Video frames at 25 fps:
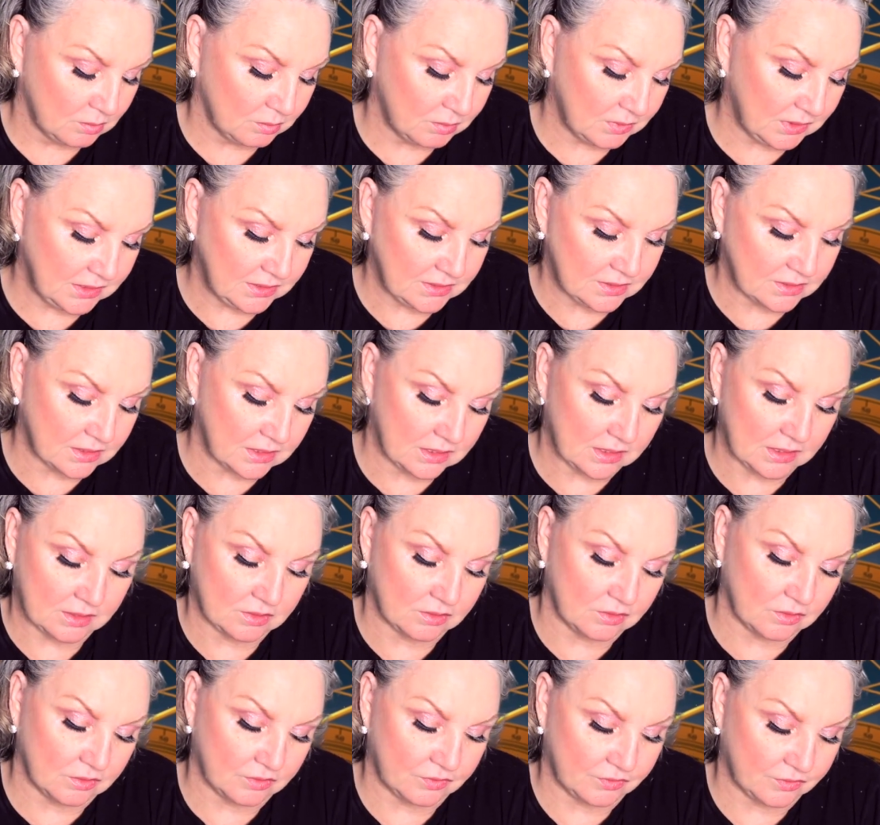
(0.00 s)
Please
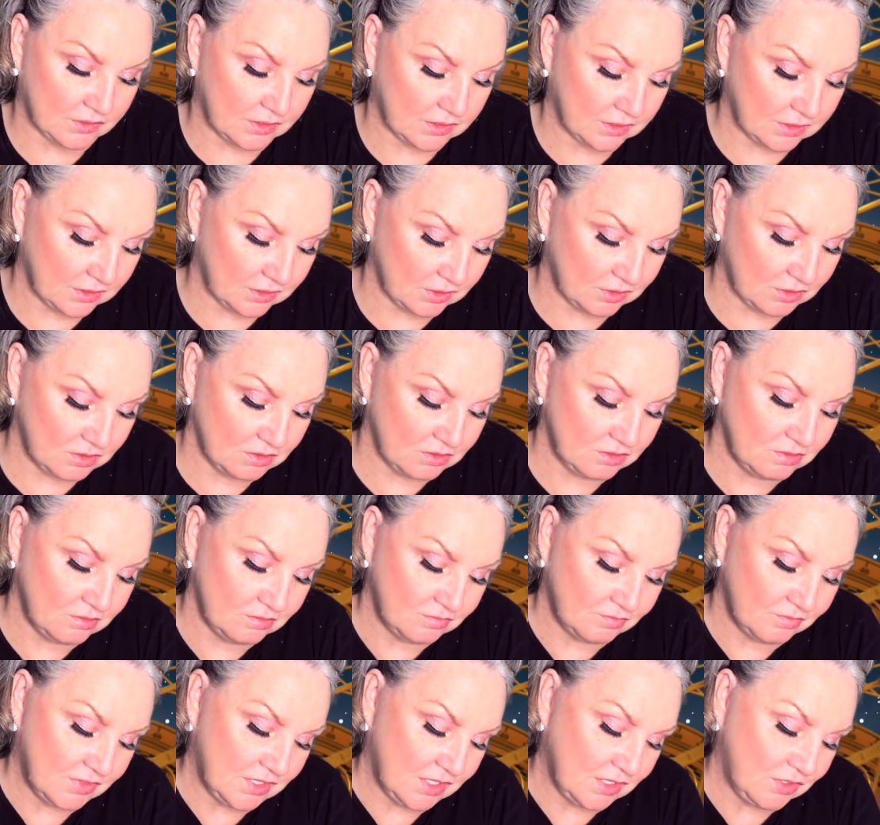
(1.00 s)
clarify.
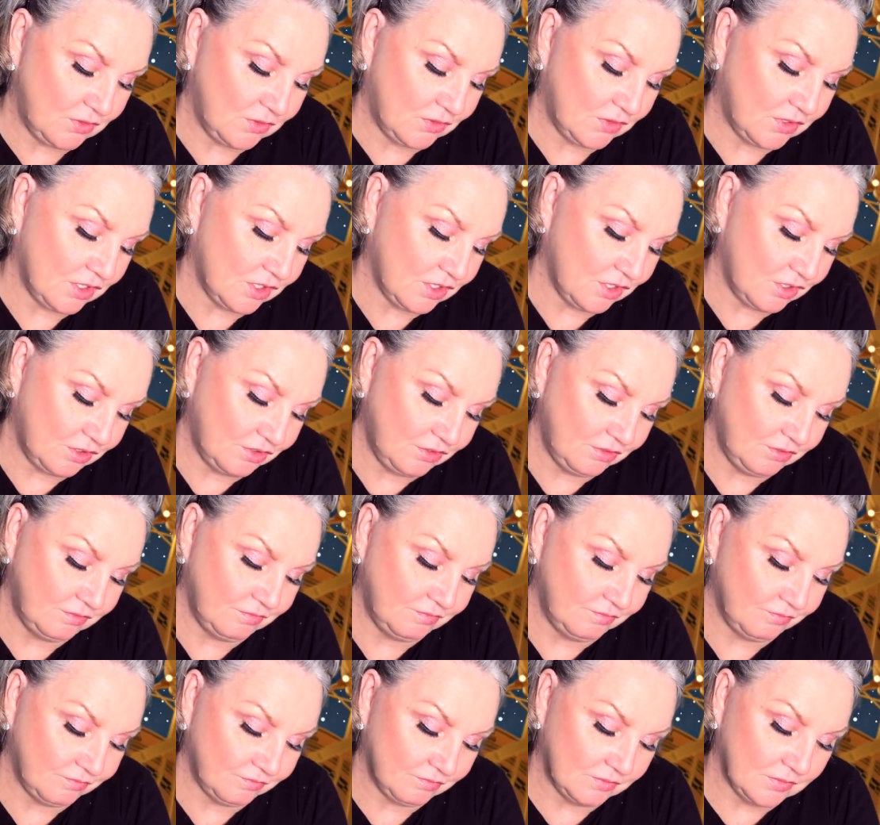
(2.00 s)
Oh, there you go.
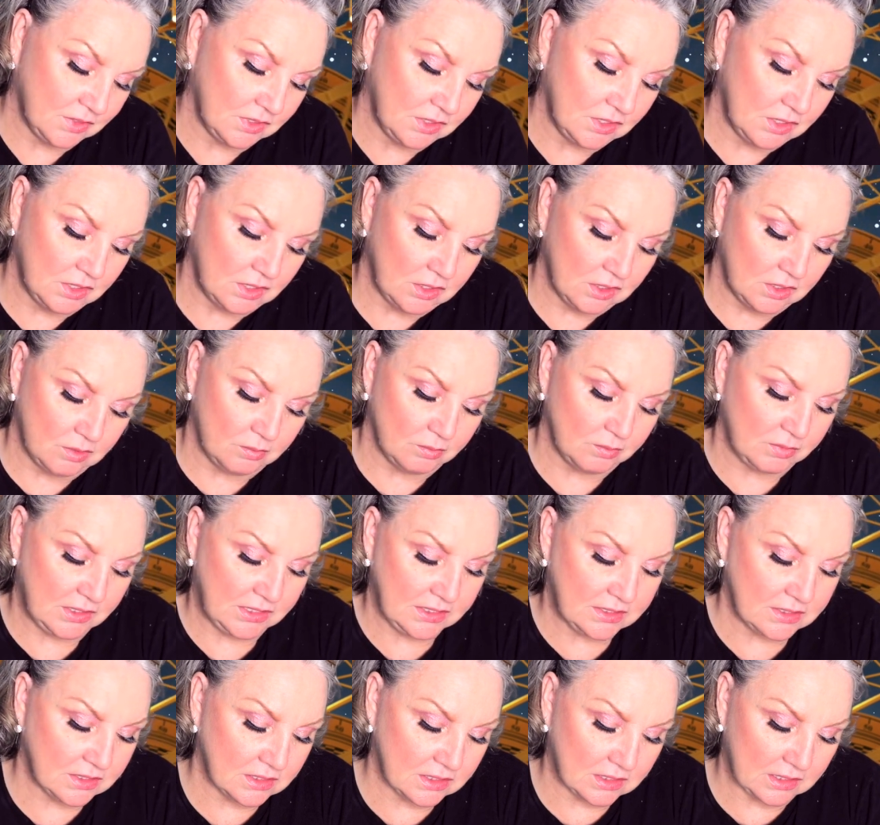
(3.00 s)

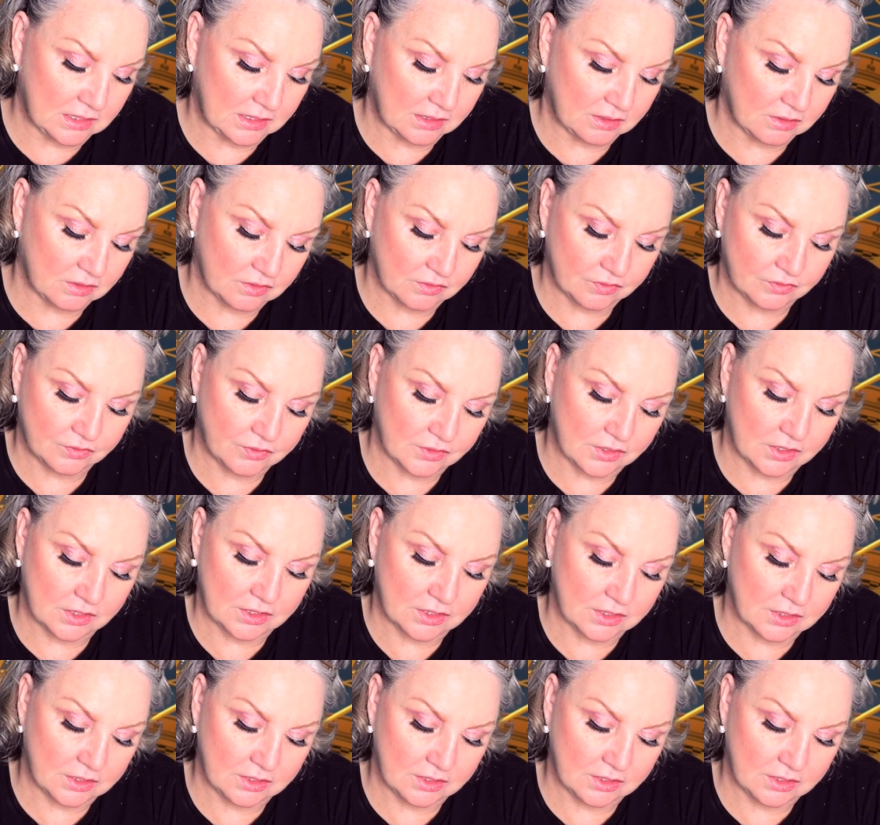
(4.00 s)
Please clarify.